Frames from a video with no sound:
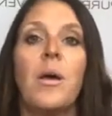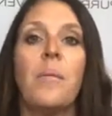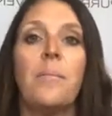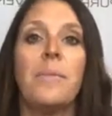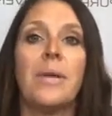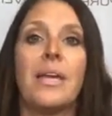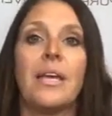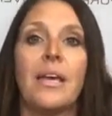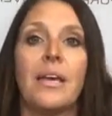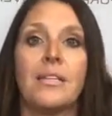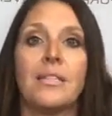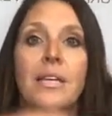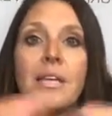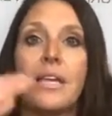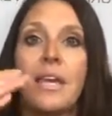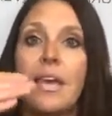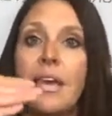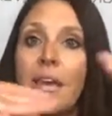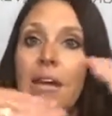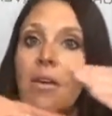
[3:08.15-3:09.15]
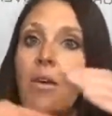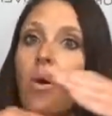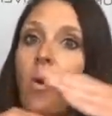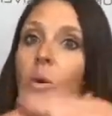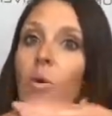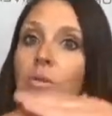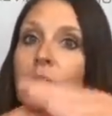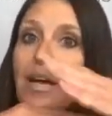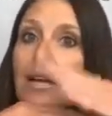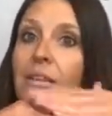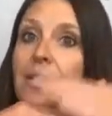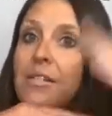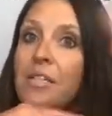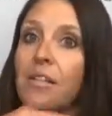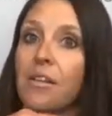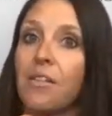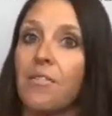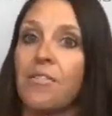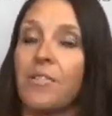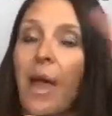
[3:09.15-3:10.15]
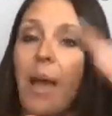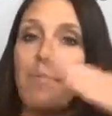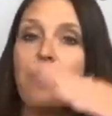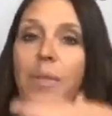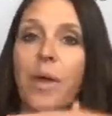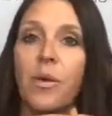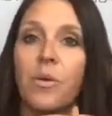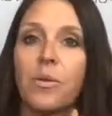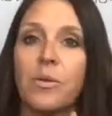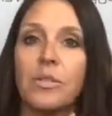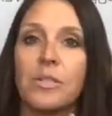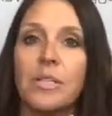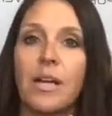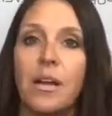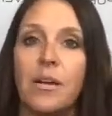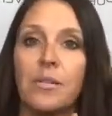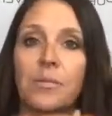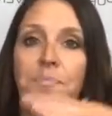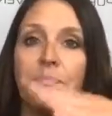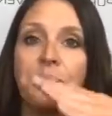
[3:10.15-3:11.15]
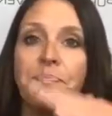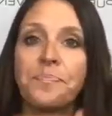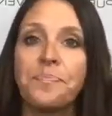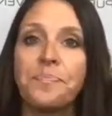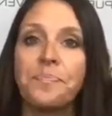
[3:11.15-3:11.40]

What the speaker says: because it can't hold down this little flap that holds down